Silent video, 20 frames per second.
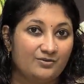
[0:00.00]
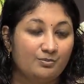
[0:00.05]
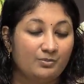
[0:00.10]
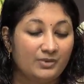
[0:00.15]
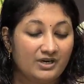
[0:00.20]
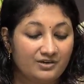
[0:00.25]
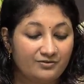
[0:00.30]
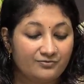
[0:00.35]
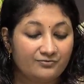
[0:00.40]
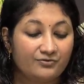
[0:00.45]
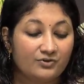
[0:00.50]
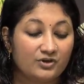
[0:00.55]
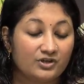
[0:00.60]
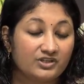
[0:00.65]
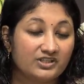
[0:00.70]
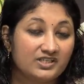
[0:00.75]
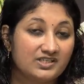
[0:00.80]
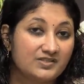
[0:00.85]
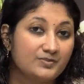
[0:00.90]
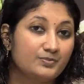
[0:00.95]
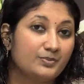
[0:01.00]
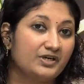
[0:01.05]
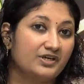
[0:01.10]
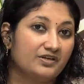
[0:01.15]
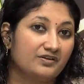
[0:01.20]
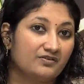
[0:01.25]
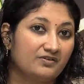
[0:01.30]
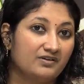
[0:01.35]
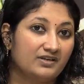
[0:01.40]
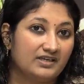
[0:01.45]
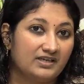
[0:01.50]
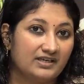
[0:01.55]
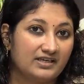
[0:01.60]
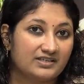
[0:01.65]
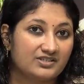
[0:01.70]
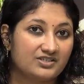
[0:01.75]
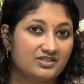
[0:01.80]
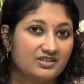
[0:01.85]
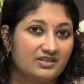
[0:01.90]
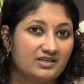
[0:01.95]
But for this particular
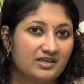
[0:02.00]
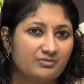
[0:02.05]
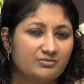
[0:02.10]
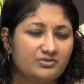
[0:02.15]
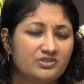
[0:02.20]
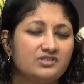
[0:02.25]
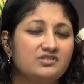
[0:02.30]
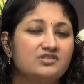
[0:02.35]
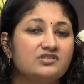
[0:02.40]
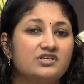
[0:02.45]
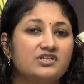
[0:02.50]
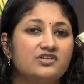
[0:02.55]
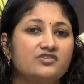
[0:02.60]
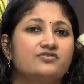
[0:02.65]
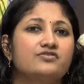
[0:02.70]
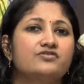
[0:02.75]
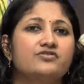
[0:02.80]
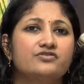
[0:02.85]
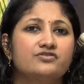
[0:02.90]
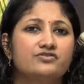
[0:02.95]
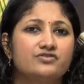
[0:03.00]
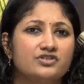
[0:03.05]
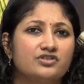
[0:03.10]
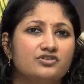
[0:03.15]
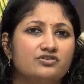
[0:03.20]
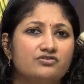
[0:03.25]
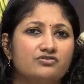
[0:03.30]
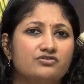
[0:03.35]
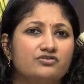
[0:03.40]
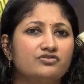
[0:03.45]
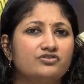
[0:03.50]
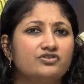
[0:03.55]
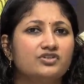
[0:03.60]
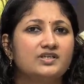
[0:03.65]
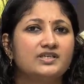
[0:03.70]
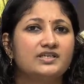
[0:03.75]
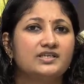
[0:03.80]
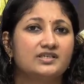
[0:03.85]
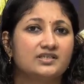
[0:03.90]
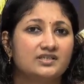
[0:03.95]
lecture I am just introducing you to
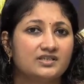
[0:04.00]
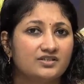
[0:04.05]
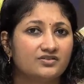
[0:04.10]
3,